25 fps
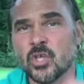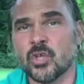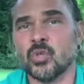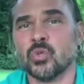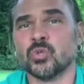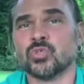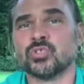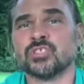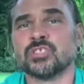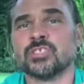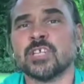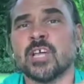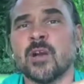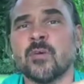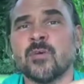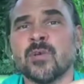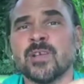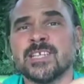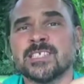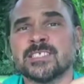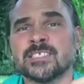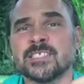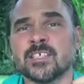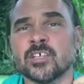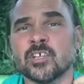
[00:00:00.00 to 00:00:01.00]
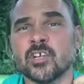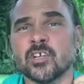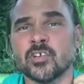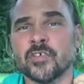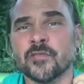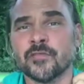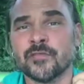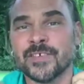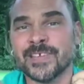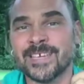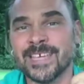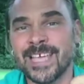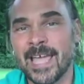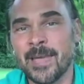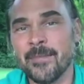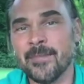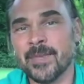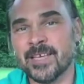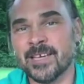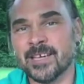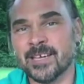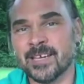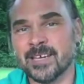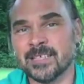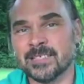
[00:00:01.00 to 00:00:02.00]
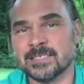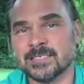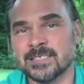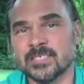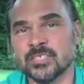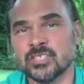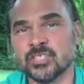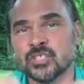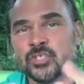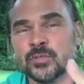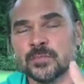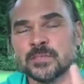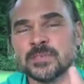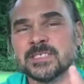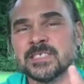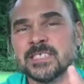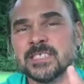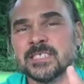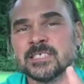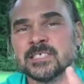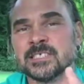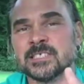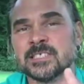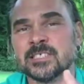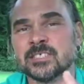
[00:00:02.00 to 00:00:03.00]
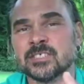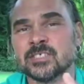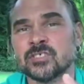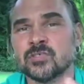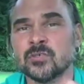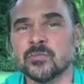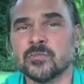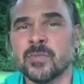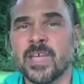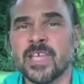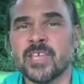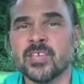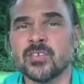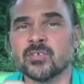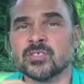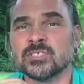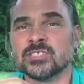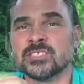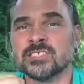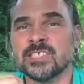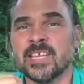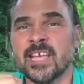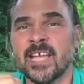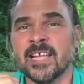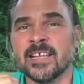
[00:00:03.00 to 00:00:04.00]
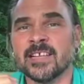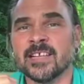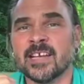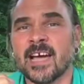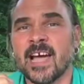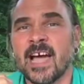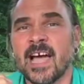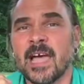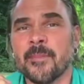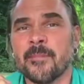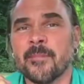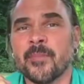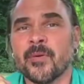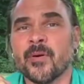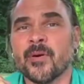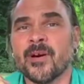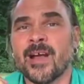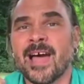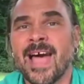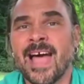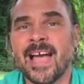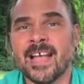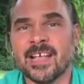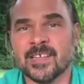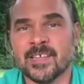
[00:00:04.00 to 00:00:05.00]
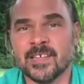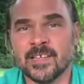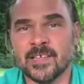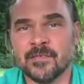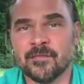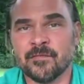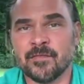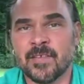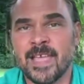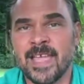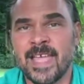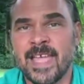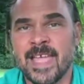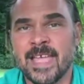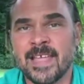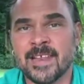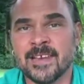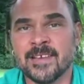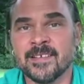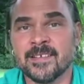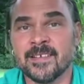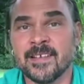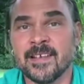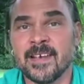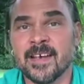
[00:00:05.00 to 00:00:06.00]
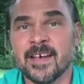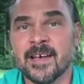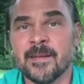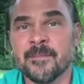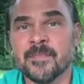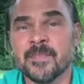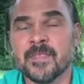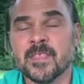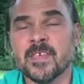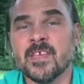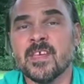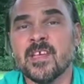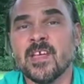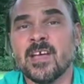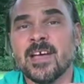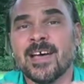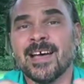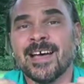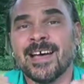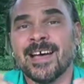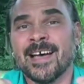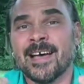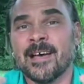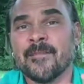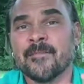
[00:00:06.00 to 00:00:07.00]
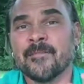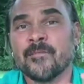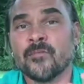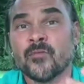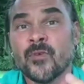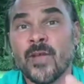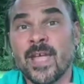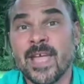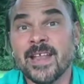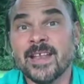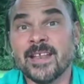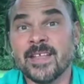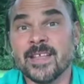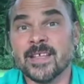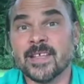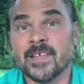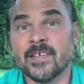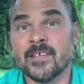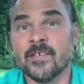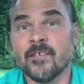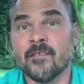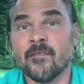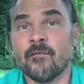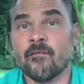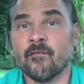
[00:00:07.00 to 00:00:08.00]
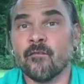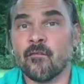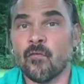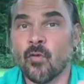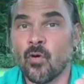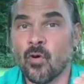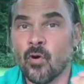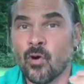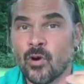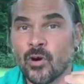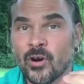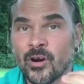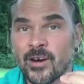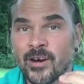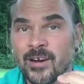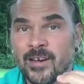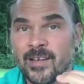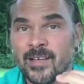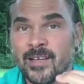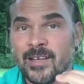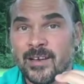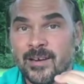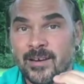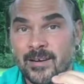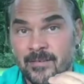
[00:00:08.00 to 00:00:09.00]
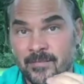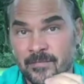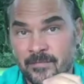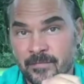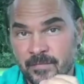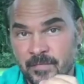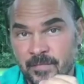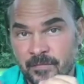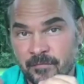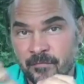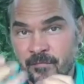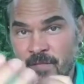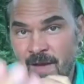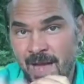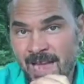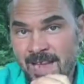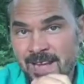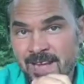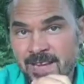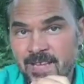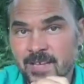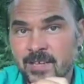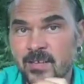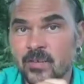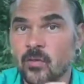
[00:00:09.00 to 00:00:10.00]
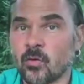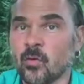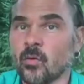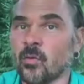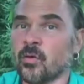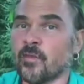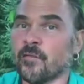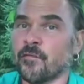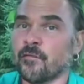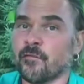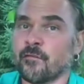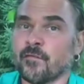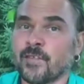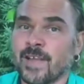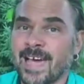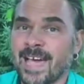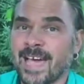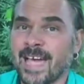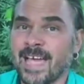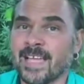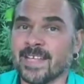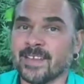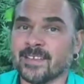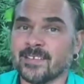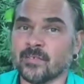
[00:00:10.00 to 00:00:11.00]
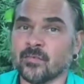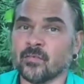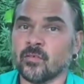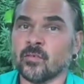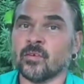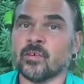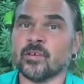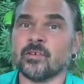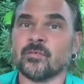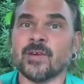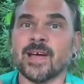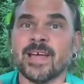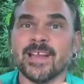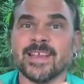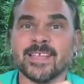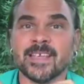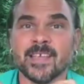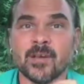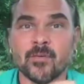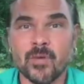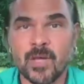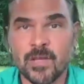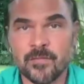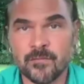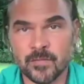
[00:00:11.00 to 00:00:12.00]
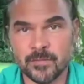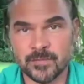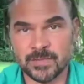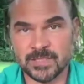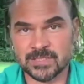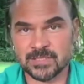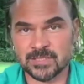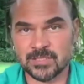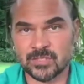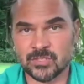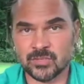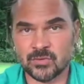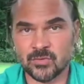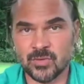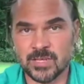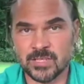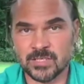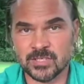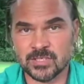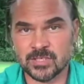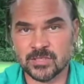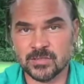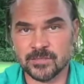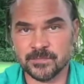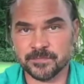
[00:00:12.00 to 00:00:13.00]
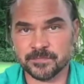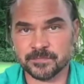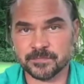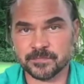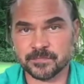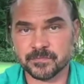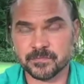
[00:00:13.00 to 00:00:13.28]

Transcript: You start releasing a lot of chemicals and substances to make your state hyperactive and ready for fighting or flight or running away from that situation.